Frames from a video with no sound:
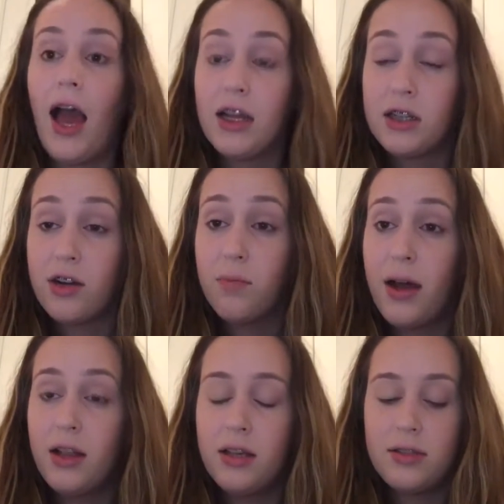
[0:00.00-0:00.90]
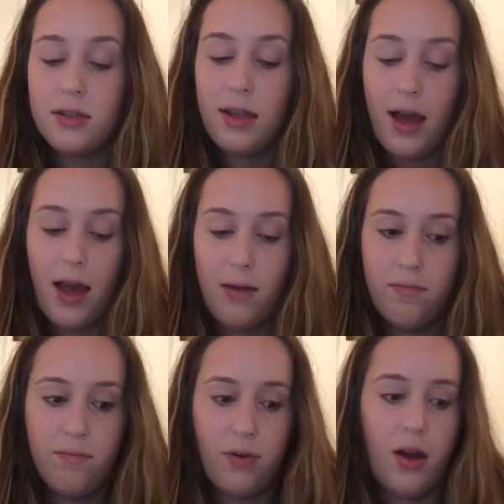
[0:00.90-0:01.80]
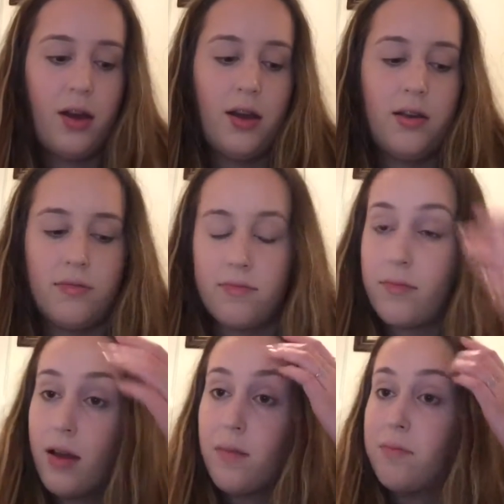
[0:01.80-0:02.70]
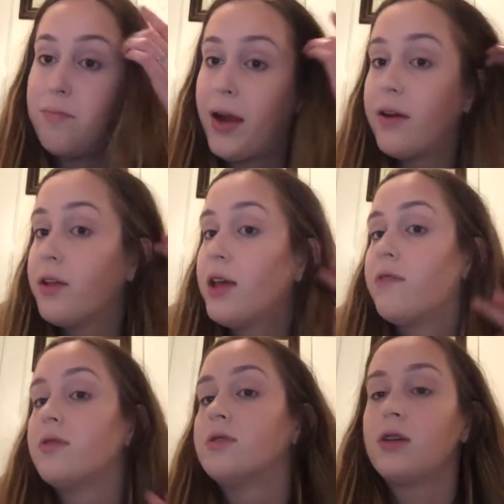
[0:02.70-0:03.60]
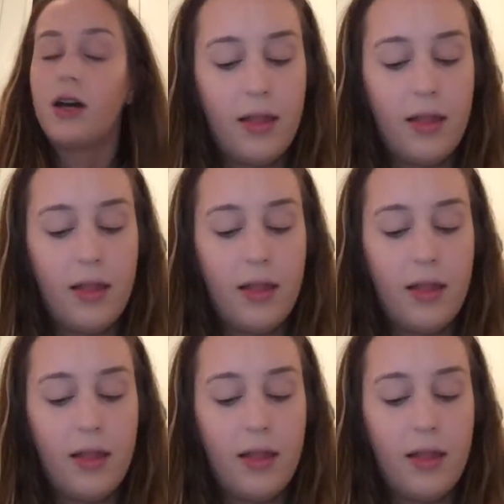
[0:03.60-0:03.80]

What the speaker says: eyeshadow palettes that I bought and I barely even touch.